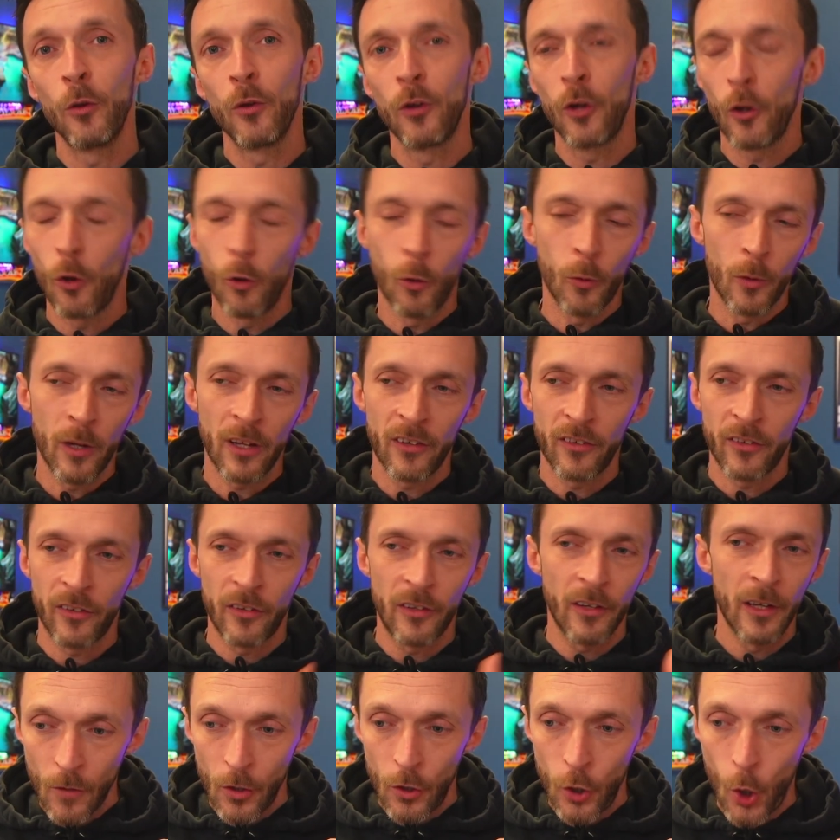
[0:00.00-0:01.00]

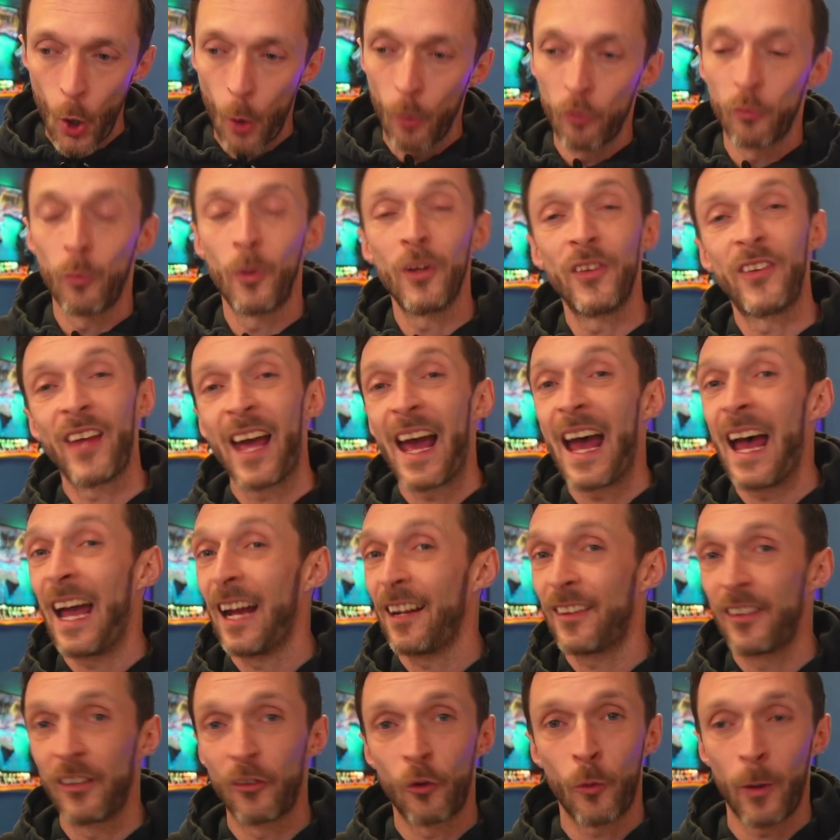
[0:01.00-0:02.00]
Because You always want to
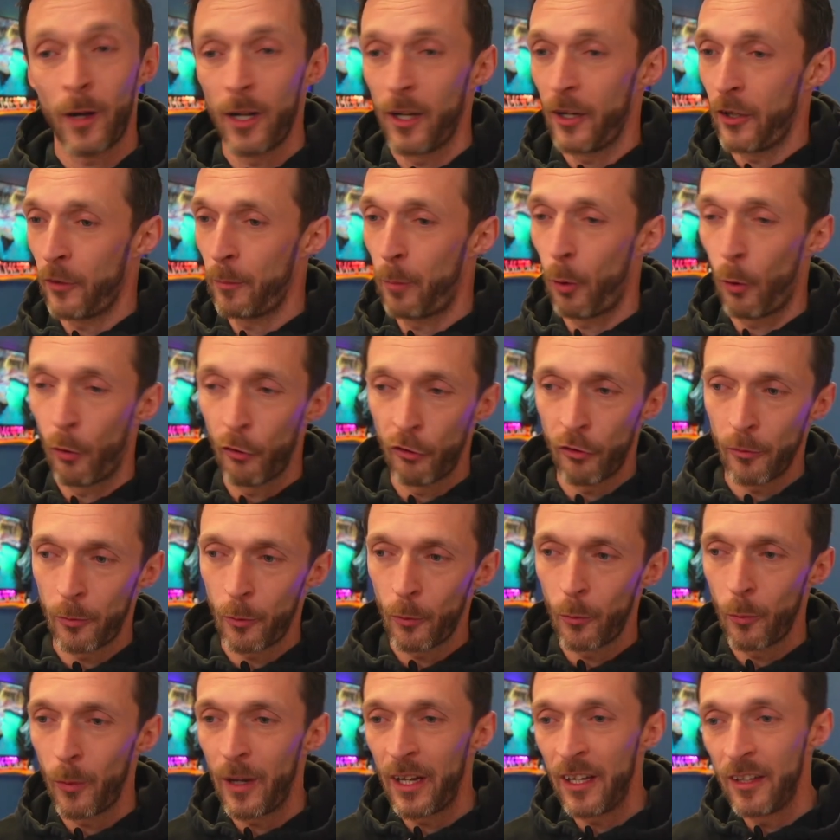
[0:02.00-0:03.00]
act as quickly as
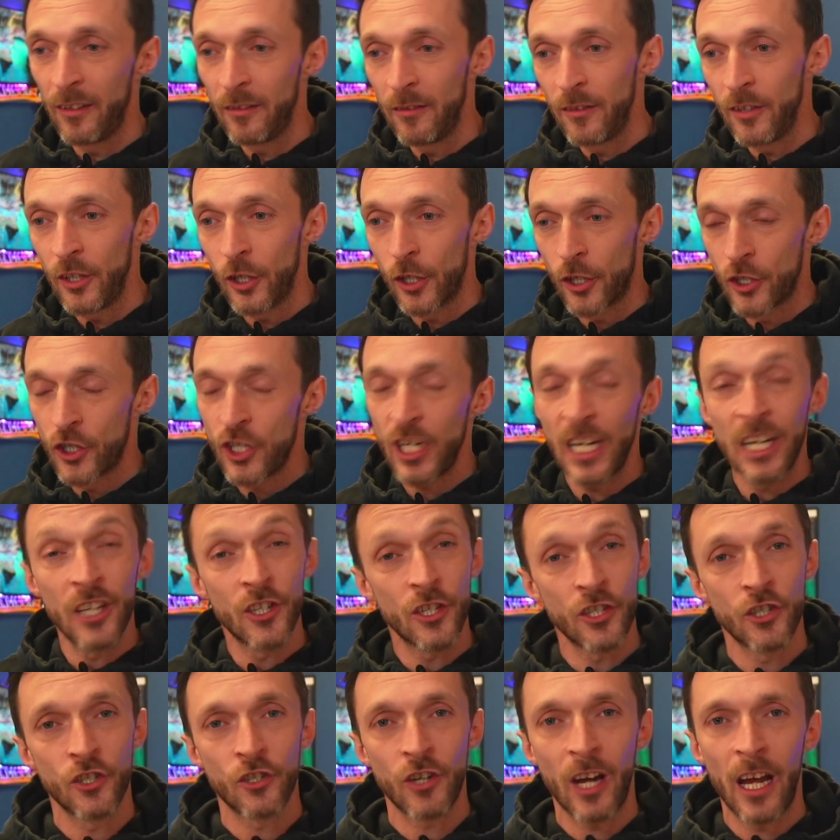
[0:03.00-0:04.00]
possible when you're
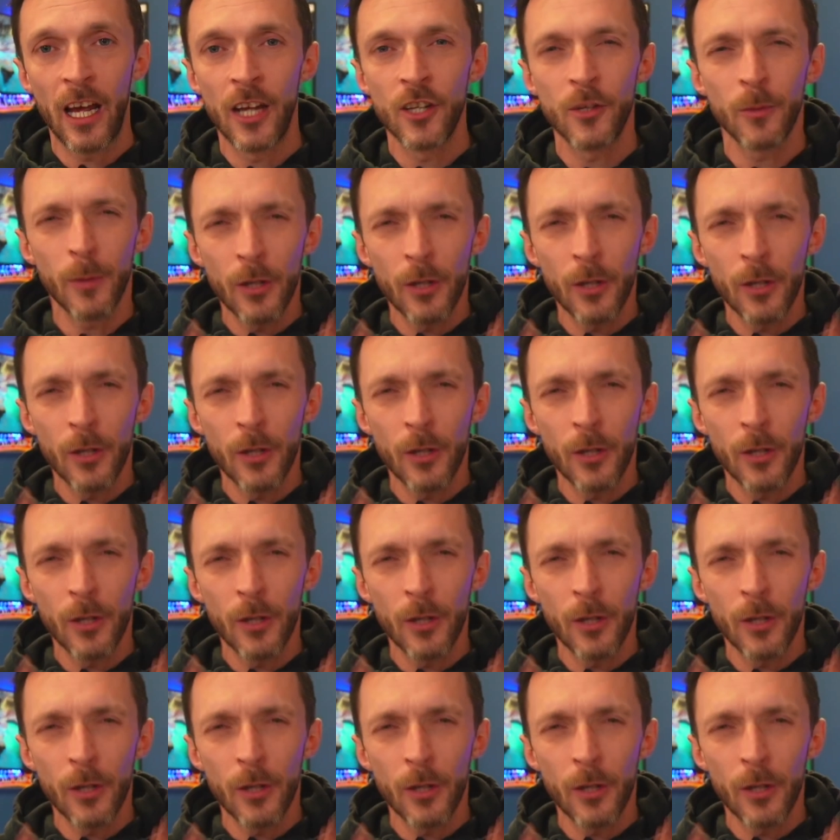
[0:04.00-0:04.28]
changing strategy.